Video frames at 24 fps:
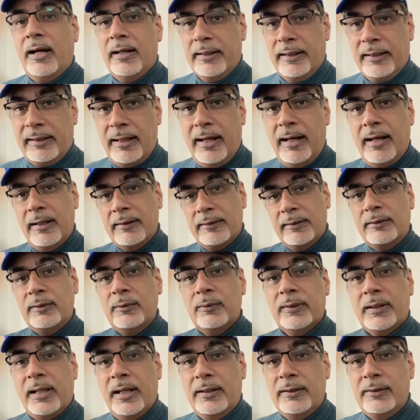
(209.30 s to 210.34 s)
cars that
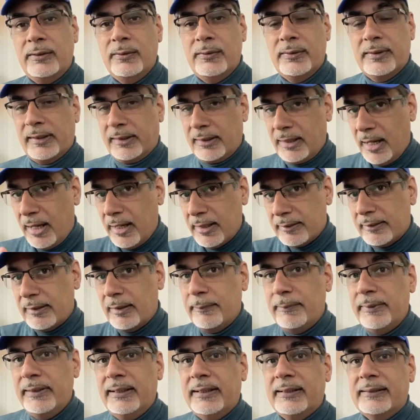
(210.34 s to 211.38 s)
you and I use, the cars that
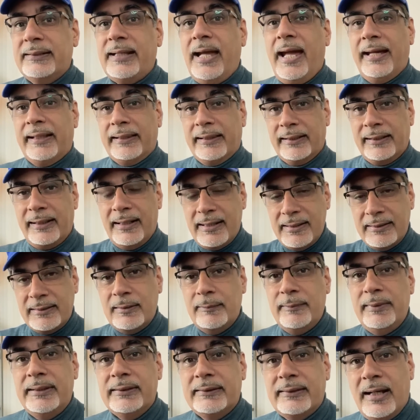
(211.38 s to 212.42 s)
are being attacked, the cars that
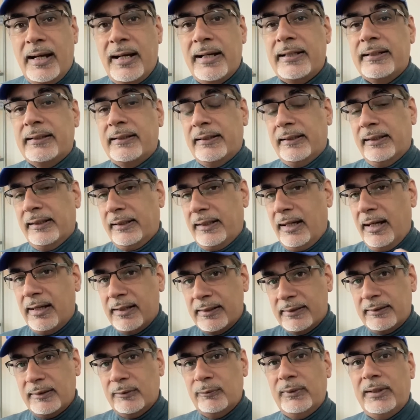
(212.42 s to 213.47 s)
are being targeted, the
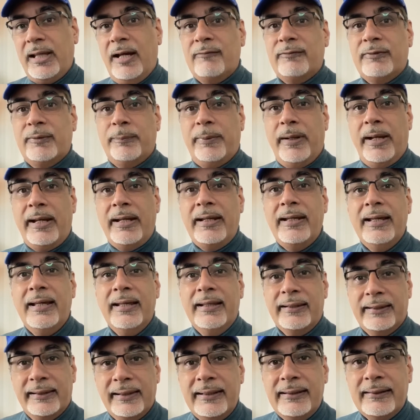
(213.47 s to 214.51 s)
cars that will have to pay
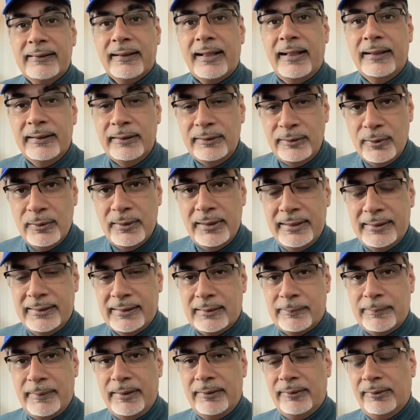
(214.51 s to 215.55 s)
things like the ULEZ
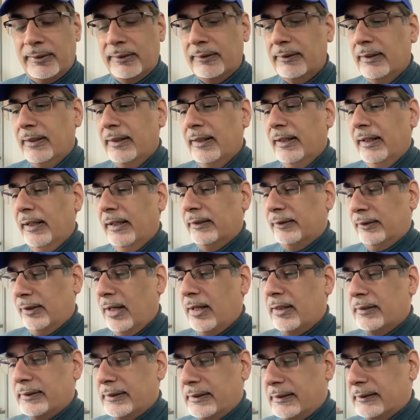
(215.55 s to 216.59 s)
expansion
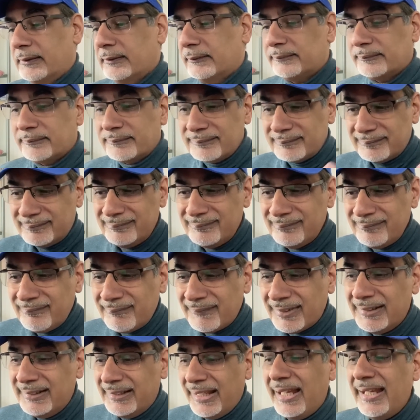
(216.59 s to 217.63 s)
charges,
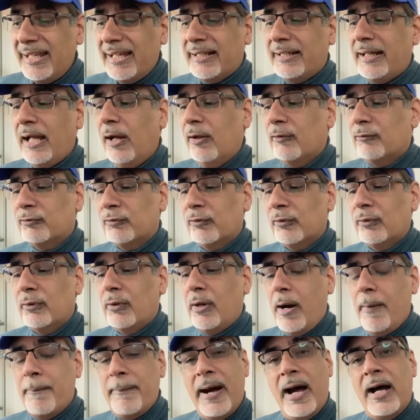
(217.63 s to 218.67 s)
they account
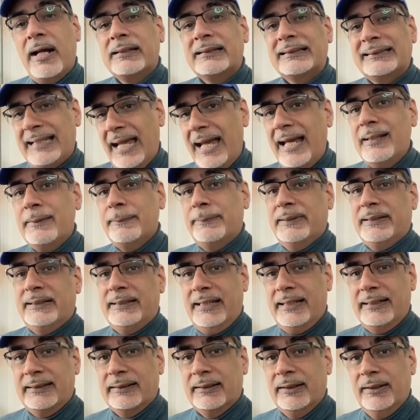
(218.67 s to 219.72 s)
for about
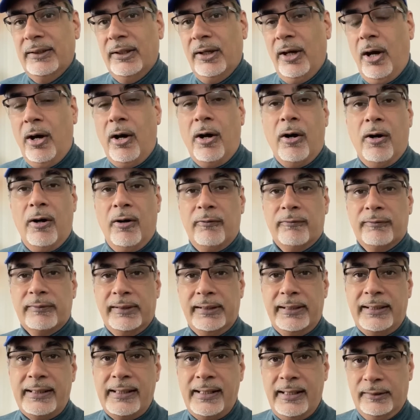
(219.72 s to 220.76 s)
10% of
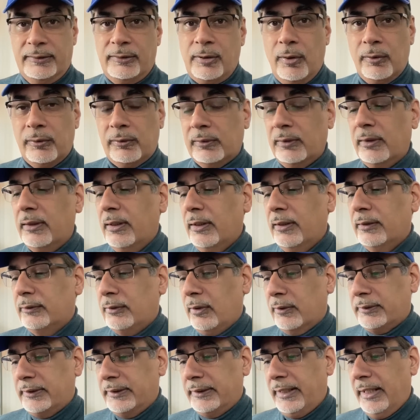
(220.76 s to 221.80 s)
the total
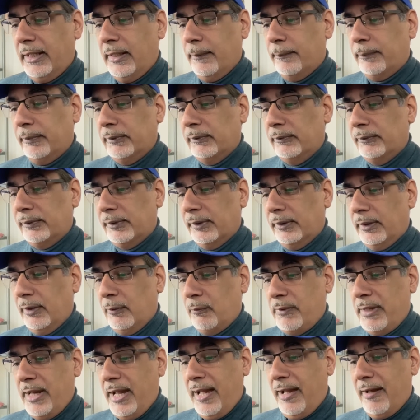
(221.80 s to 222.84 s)
toxic air pollution that
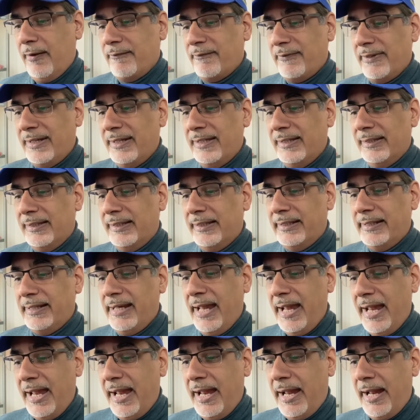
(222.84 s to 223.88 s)
we have in
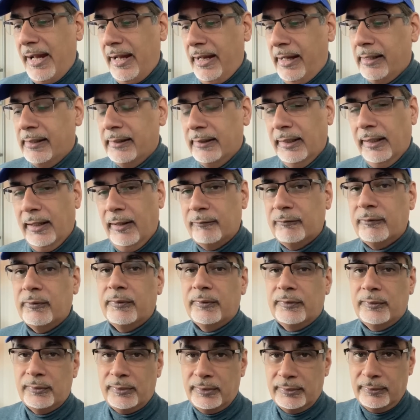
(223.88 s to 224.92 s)
the air. Of
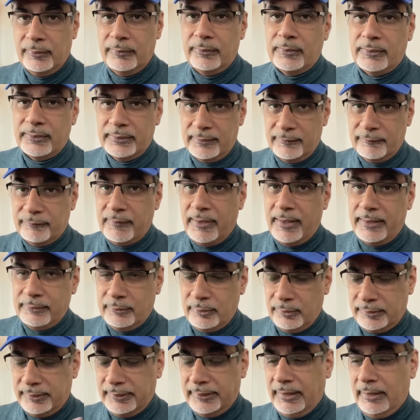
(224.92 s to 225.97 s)
course, you can define
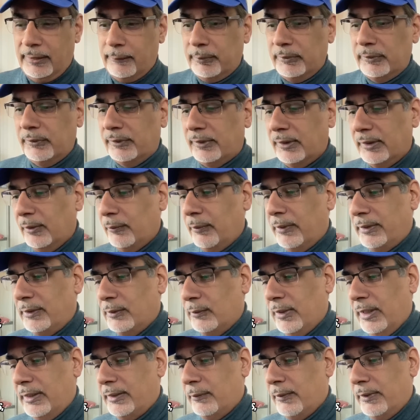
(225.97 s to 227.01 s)
toxic air pollution
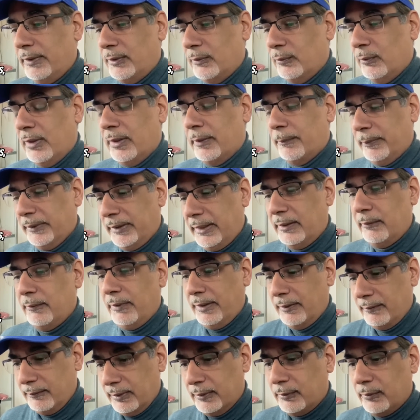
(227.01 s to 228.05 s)
any way you want, but
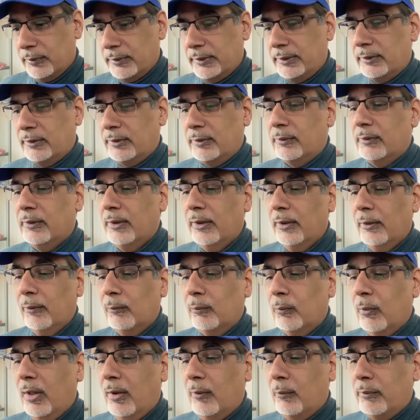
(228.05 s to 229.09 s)
anyway, according to
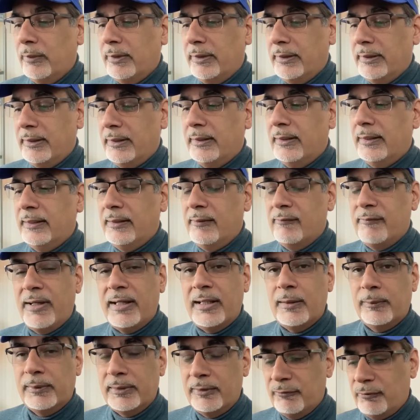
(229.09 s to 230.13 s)
the
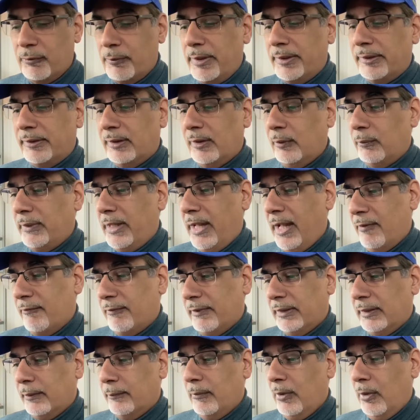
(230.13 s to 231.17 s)
available information that we have
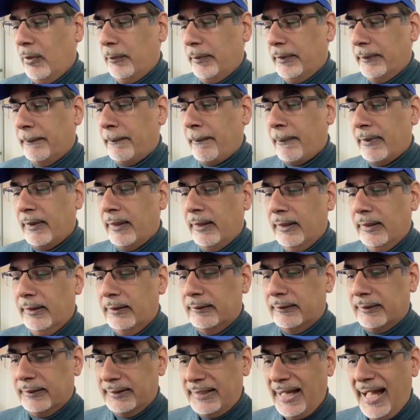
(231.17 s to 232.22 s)
at the moment.
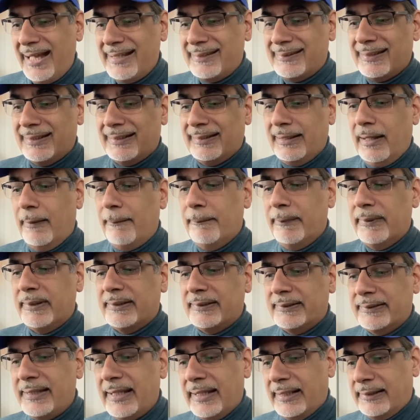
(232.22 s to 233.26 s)
So that's at number
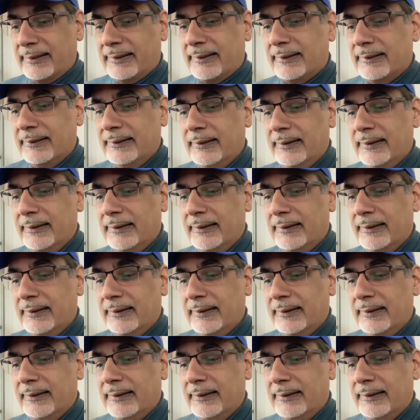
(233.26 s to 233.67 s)
6.